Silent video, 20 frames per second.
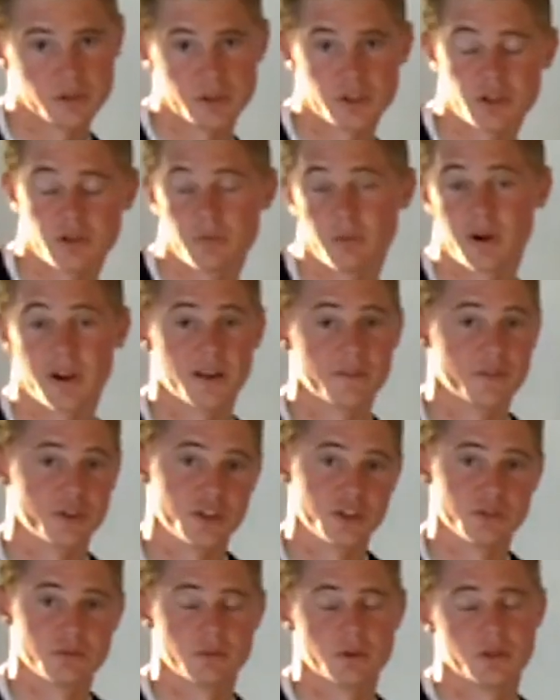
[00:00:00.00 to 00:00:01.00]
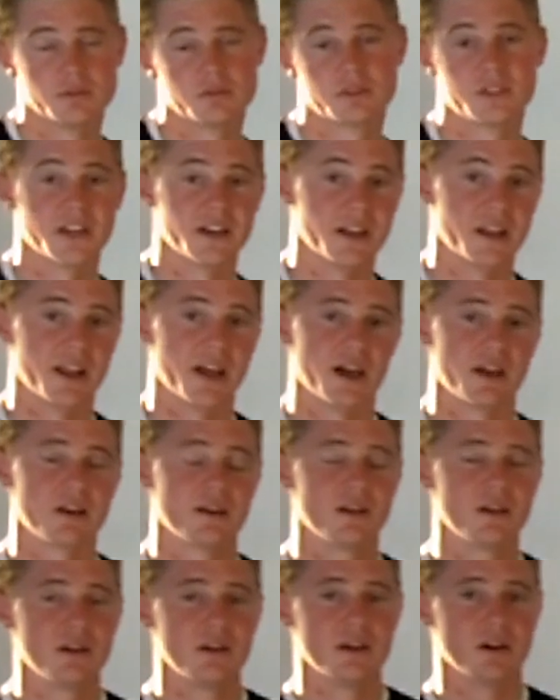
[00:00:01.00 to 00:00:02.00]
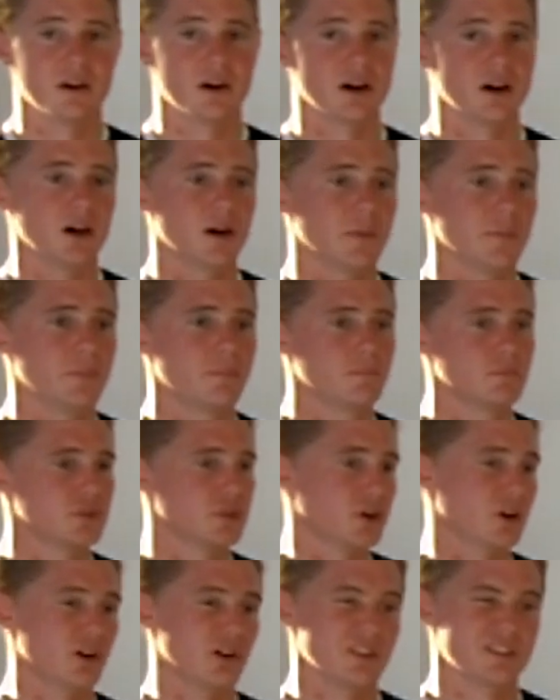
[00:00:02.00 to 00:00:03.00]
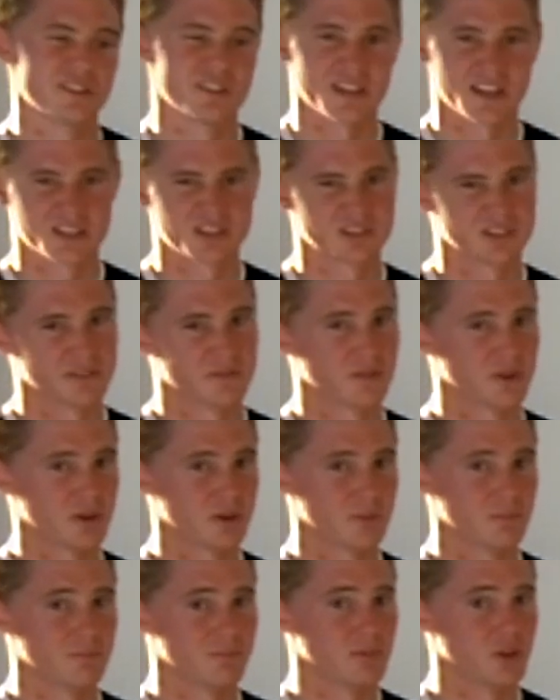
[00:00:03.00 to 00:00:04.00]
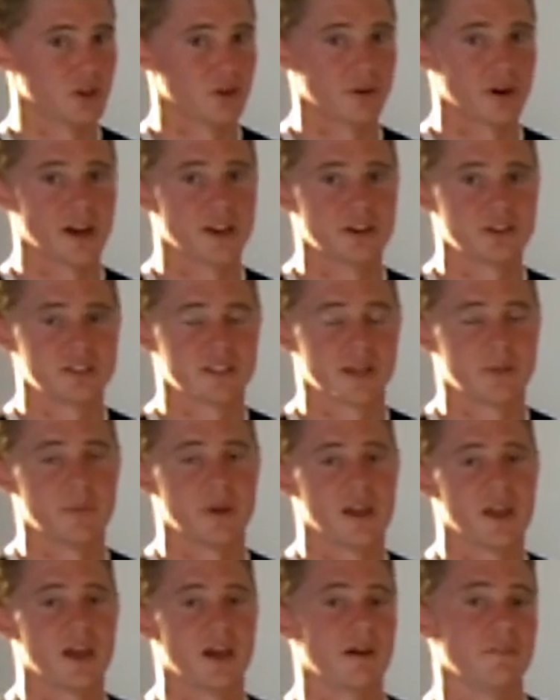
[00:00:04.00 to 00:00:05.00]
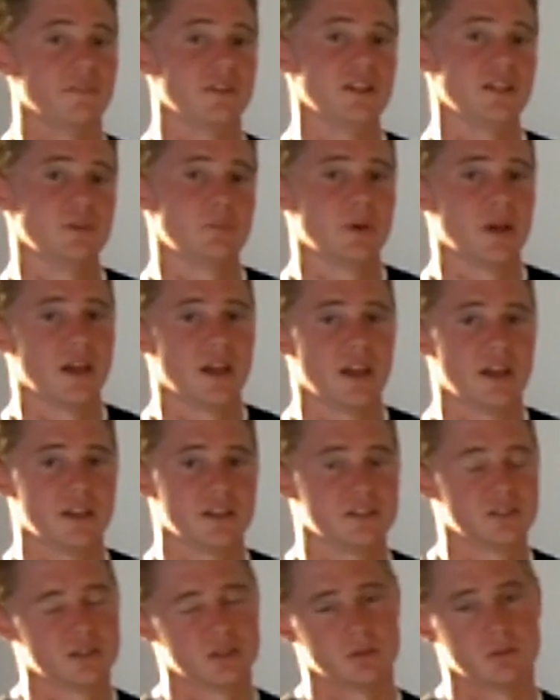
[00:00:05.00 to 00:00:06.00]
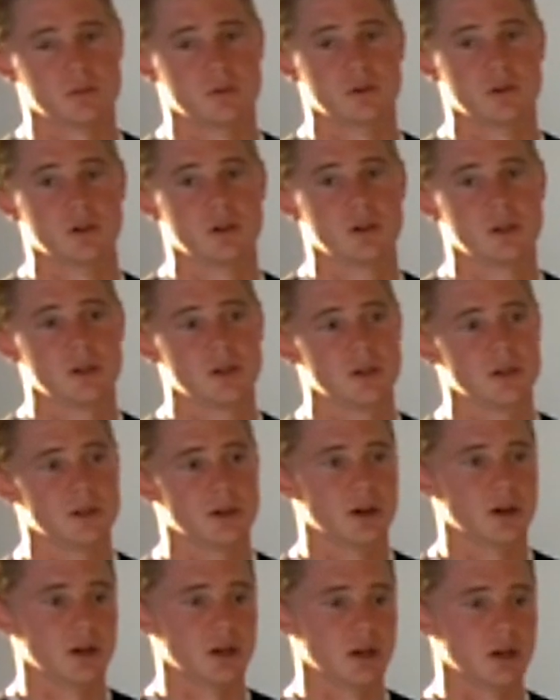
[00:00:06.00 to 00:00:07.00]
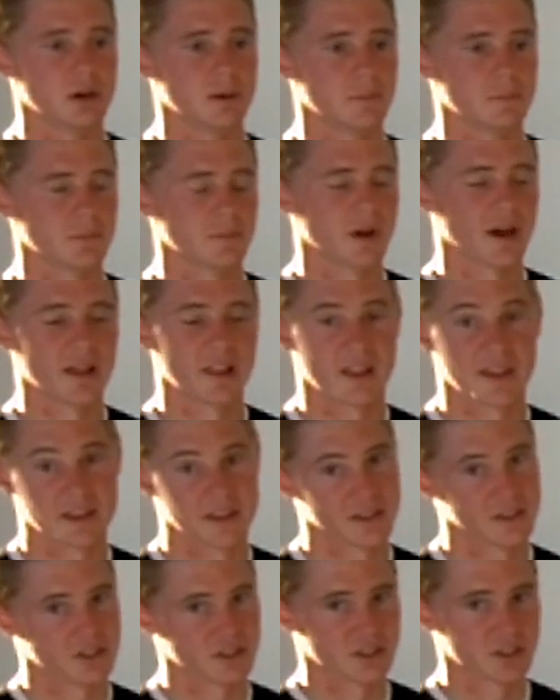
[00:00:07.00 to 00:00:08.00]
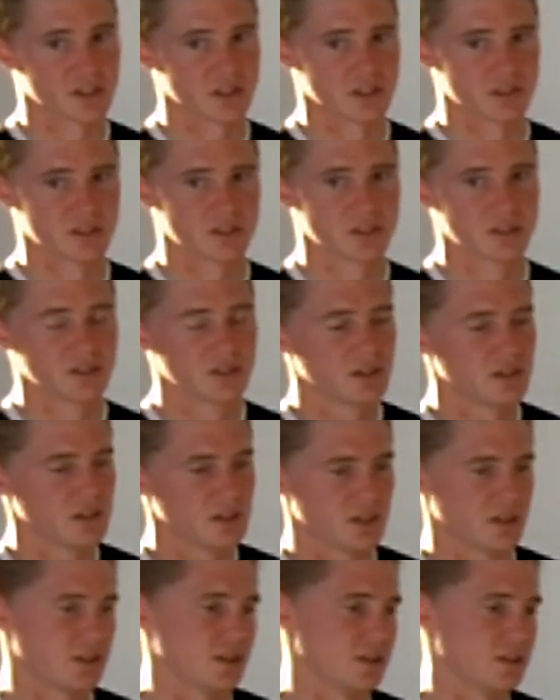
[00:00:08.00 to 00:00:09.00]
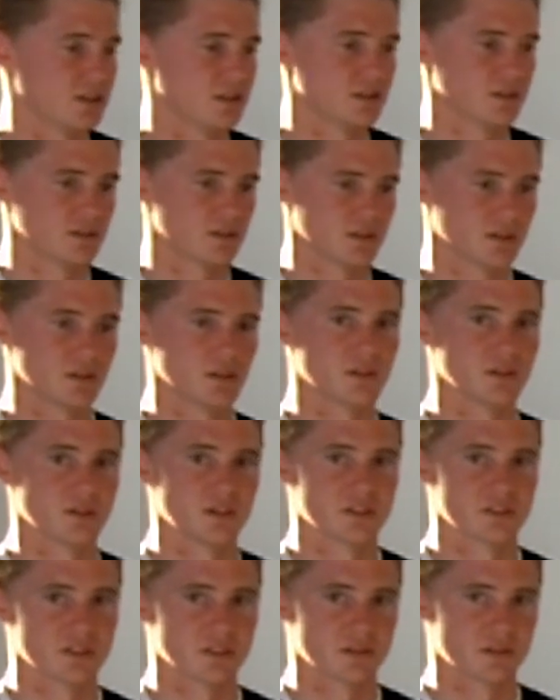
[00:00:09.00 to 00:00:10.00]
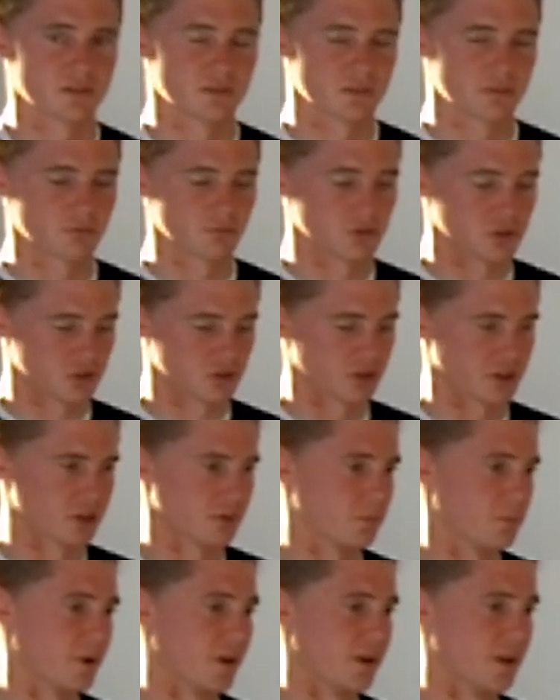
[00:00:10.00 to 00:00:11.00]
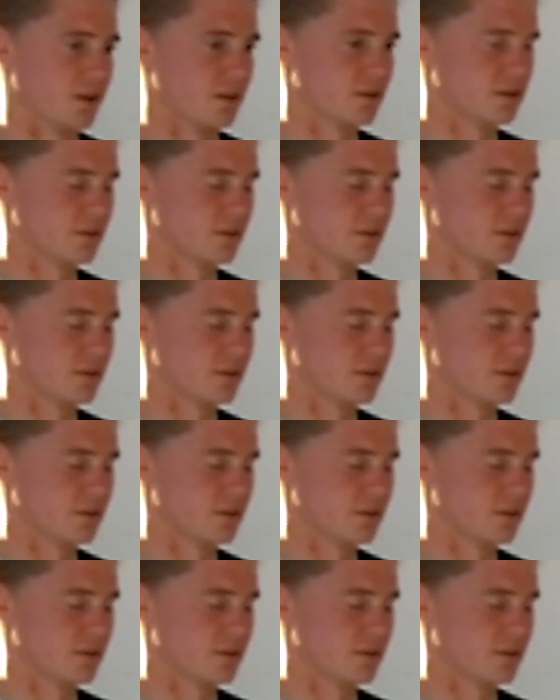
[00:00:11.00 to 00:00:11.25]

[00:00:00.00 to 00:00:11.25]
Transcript: to whatever you set it at. So this is excellent for, you know, riders that may have knee pains, or I like it just because it, you know, doesn't restrict my